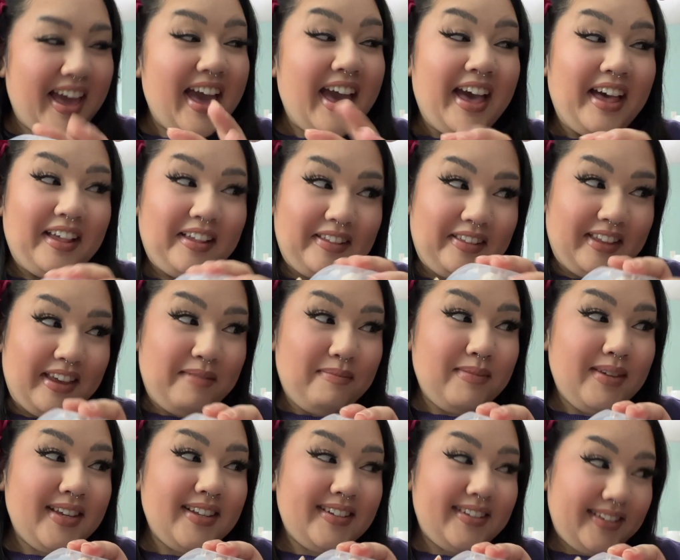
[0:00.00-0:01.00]
Let me
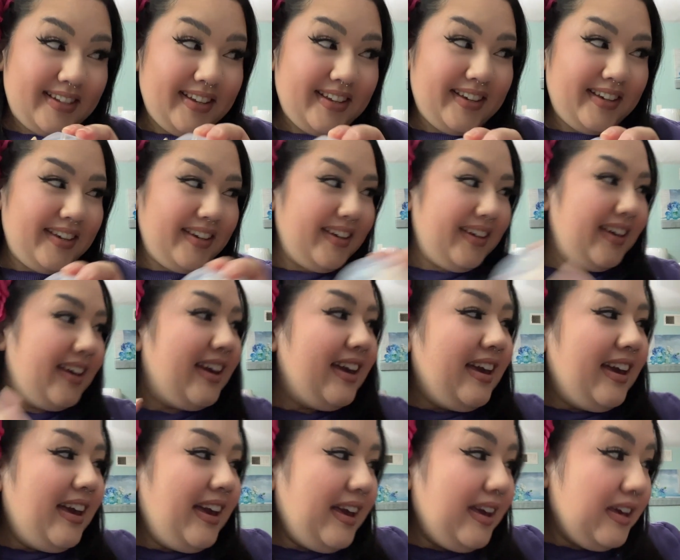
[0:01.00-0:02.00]
see
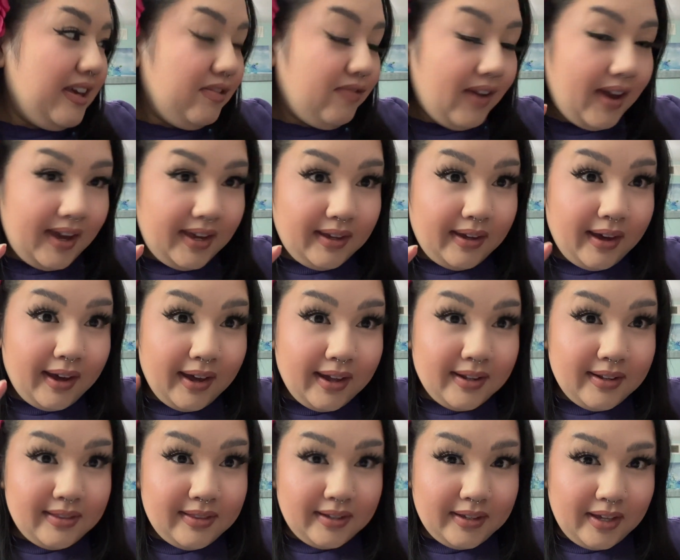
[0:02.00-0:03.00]
if I got
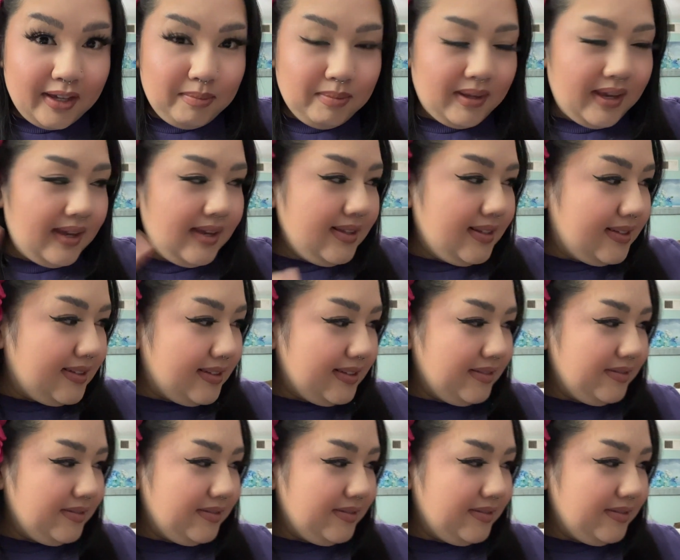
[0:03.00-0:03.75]
the cupcakes.